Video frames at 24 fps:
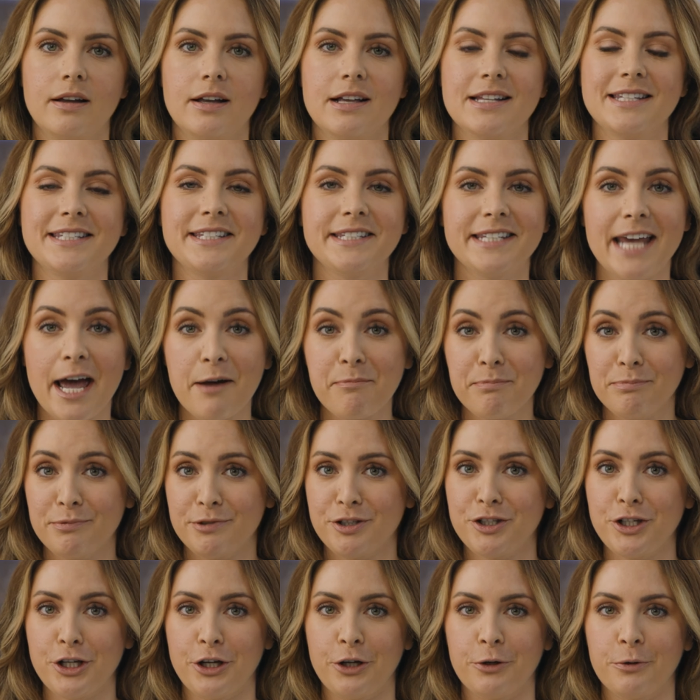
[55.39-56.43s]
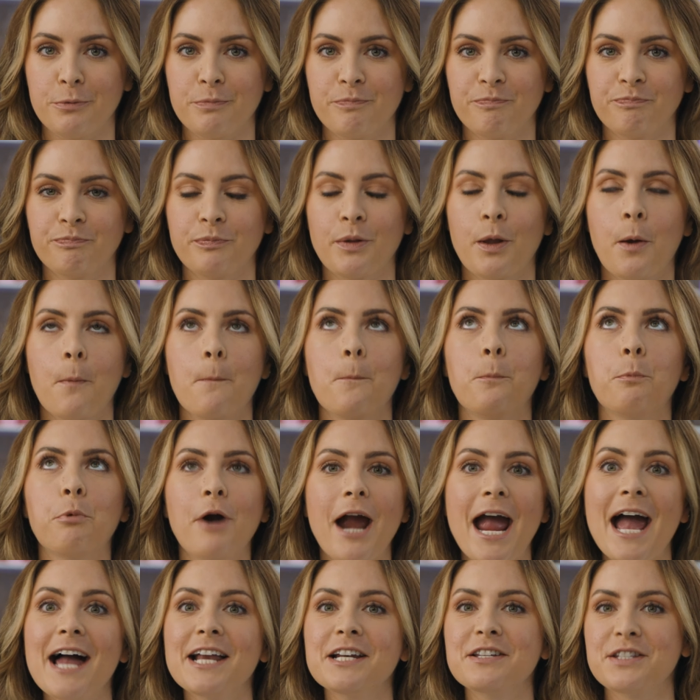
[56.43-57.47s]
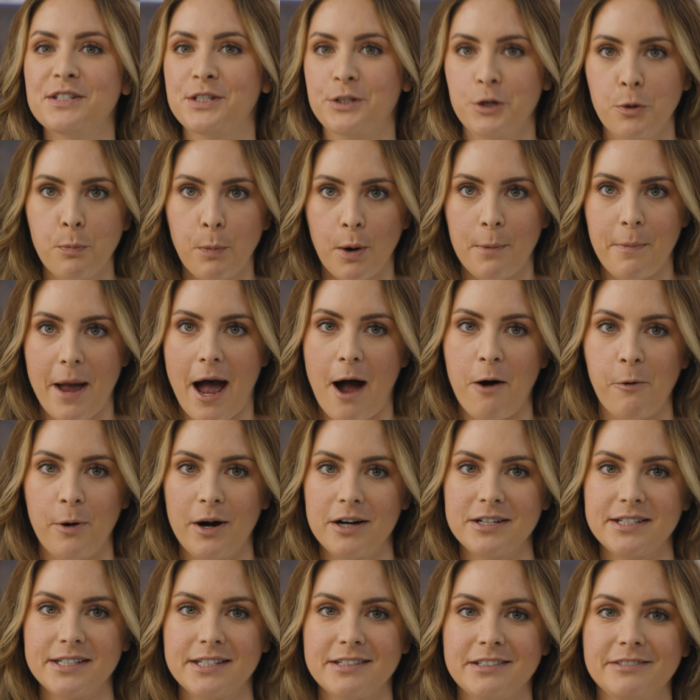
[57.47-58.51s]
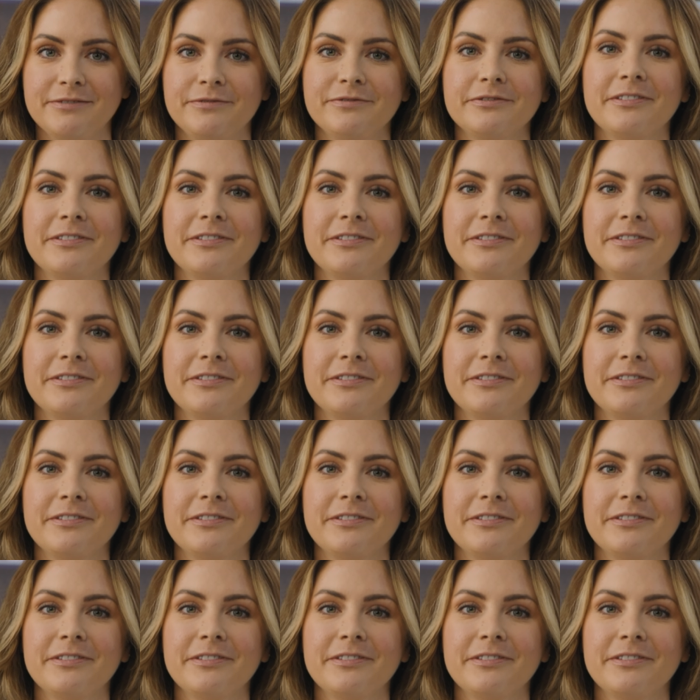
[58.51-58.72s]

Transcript: Step 2, brand superpowers.